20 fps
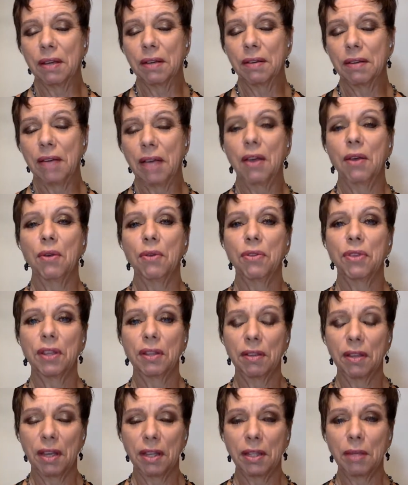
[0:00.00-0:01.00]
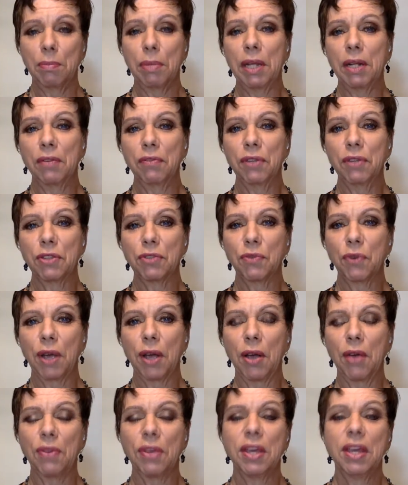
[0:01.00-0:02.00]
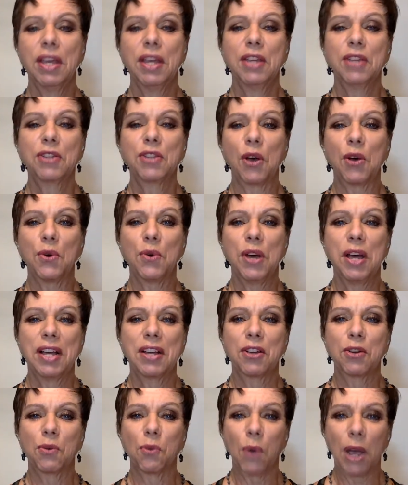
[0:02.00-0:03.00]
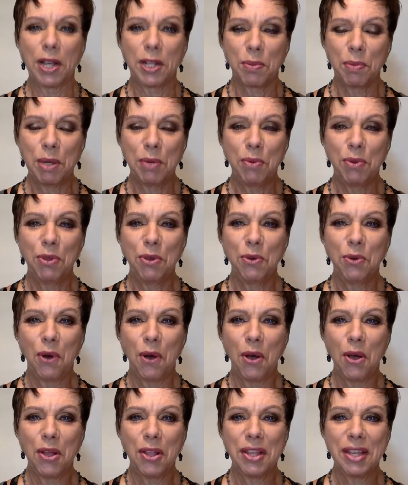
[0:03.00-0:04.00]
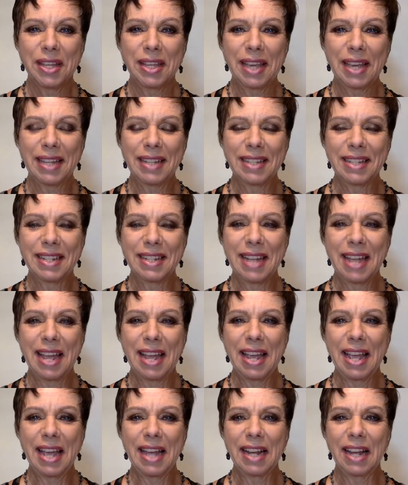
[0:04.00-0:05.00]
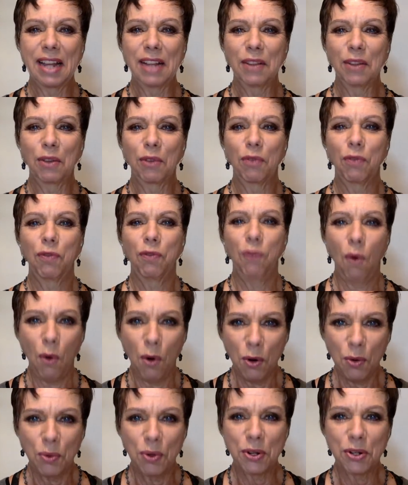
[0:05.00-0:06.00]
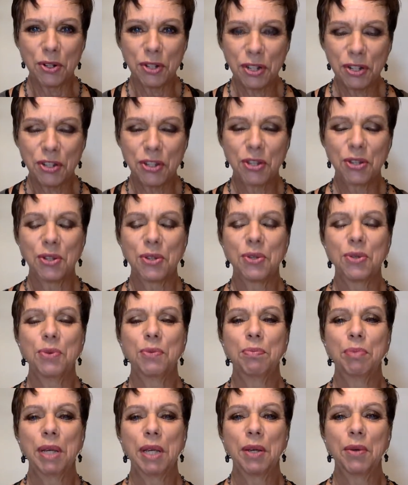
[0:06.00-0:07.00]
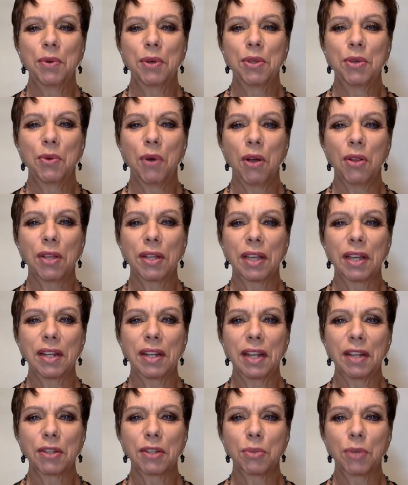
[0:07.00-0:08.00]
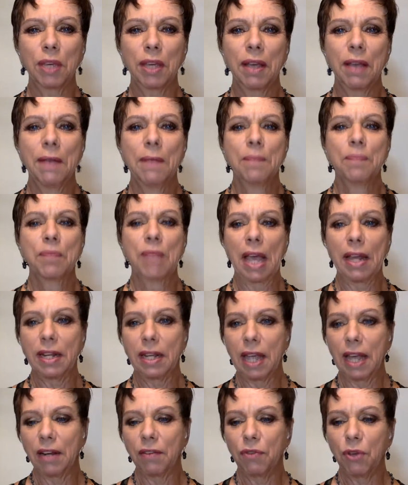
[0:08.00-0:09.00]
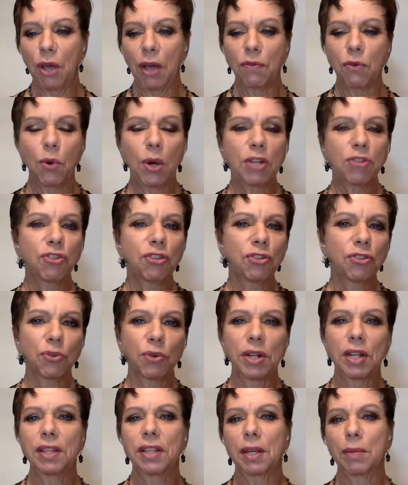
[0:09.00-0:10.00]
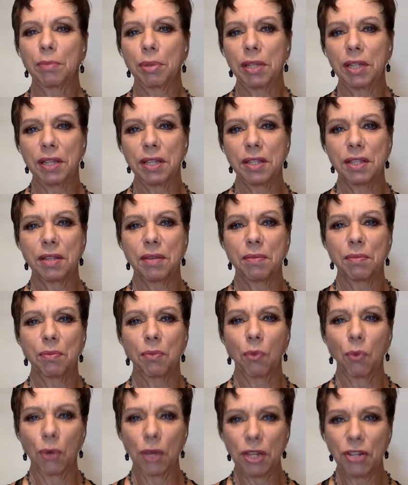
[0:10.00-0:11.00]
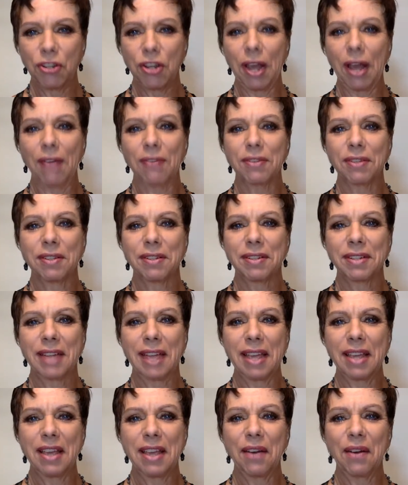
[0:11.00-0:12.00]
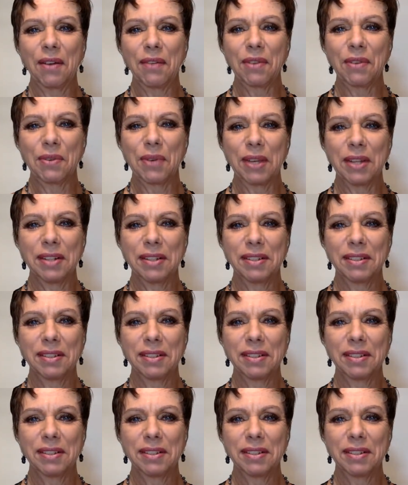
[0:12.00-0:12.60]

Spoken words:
health and the benefits for health. So great to be with you all again today, and I look forward to being with you all again next week. And again, if you have questions or anything, please reach out. Take care, everyone.